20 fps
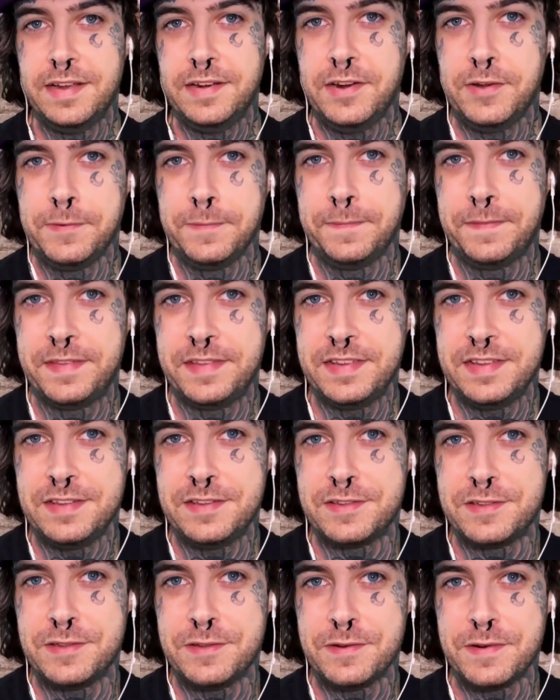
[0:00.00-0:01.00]
don't
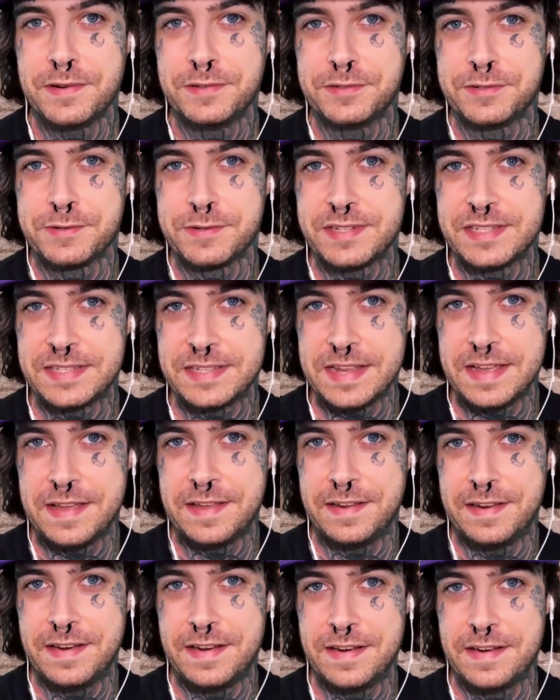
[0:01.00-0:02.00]
think you
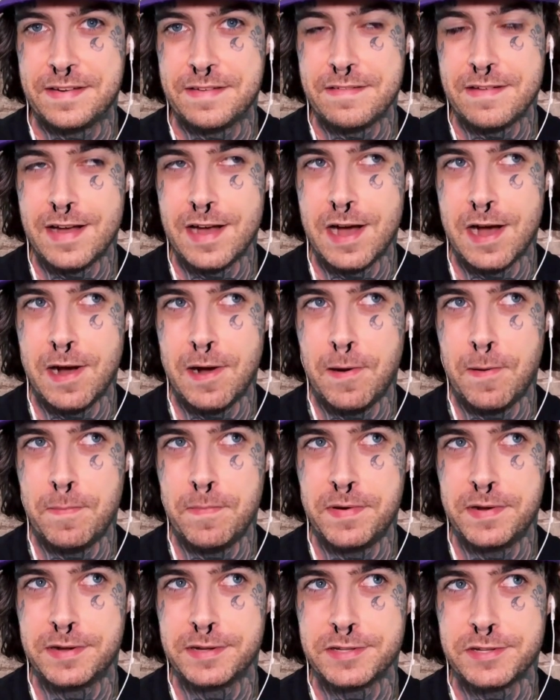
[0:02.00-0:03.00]
understand how
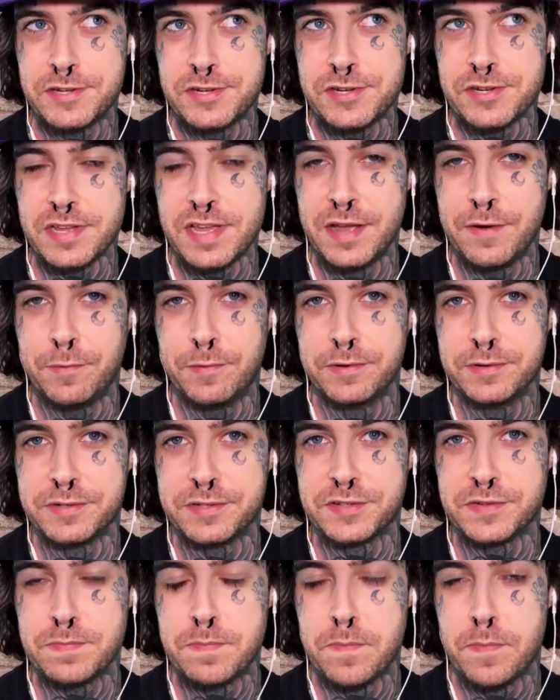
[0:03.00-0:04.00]
much it
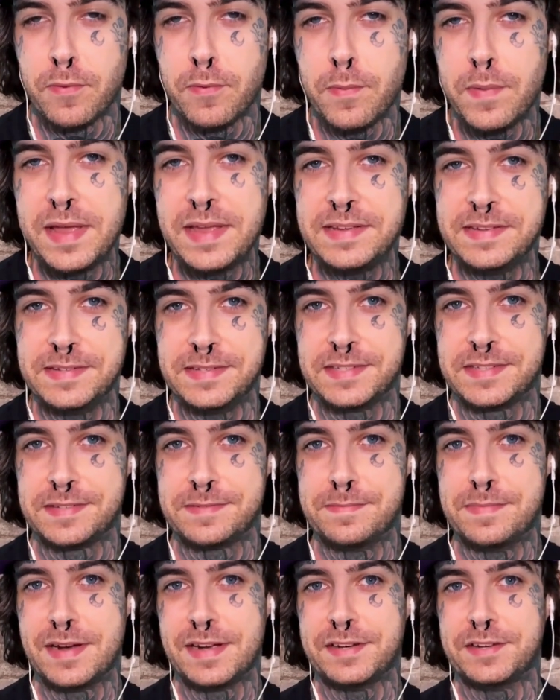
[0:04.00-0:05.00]
was praised
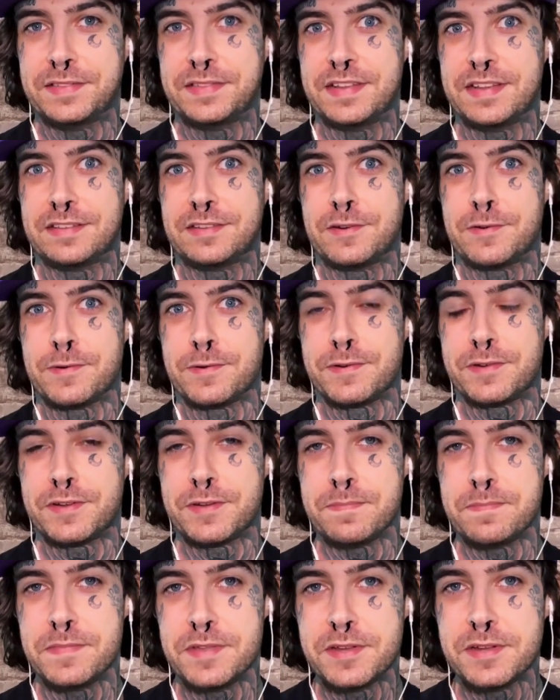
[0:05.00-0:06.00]
by the deathcore
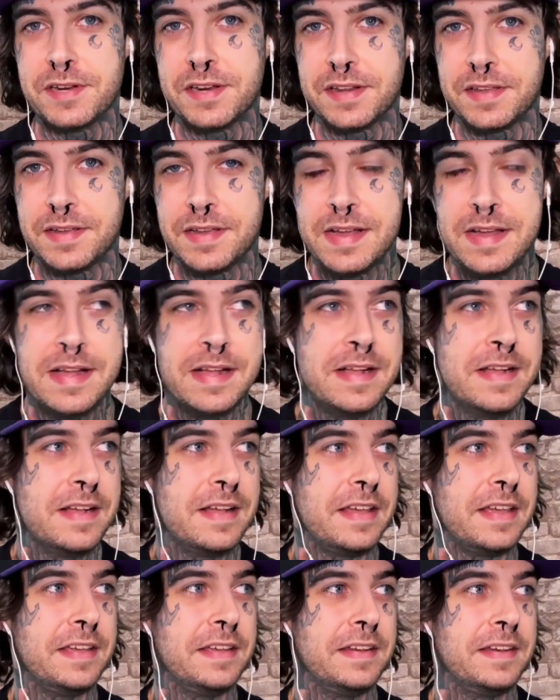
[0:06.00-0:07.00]
community.
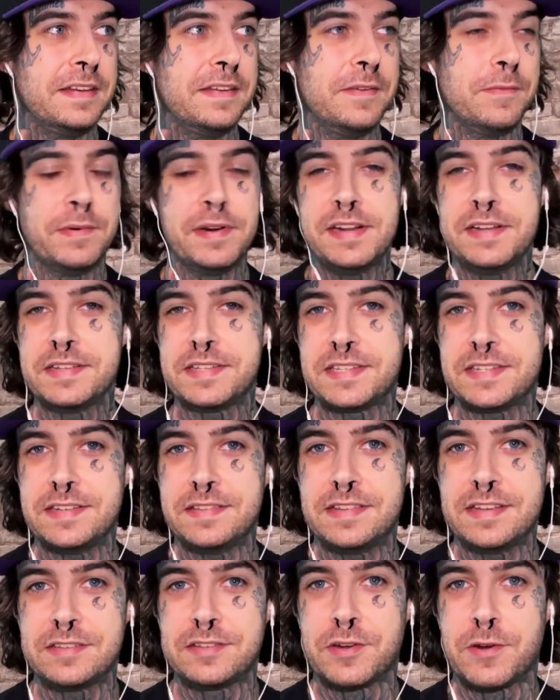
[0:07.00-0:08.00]
And when I say
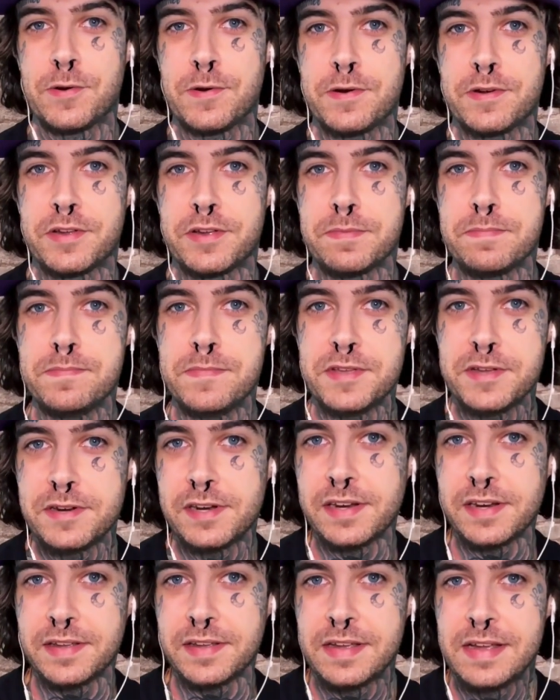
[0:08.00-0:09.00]
deathcore
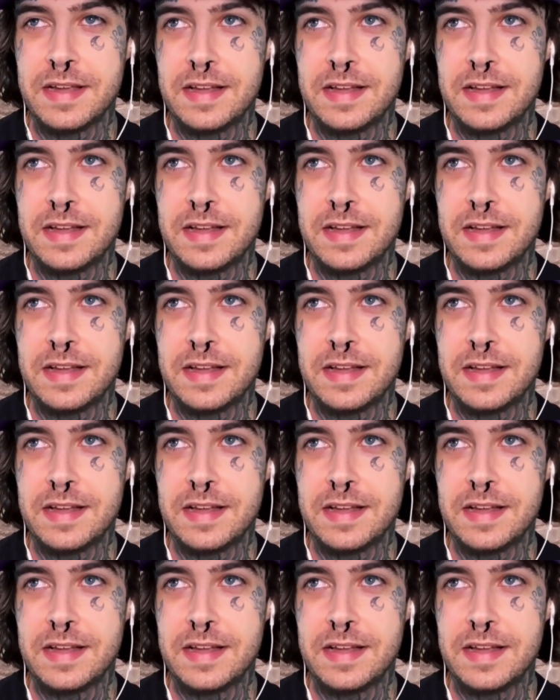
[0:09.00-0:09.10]
community,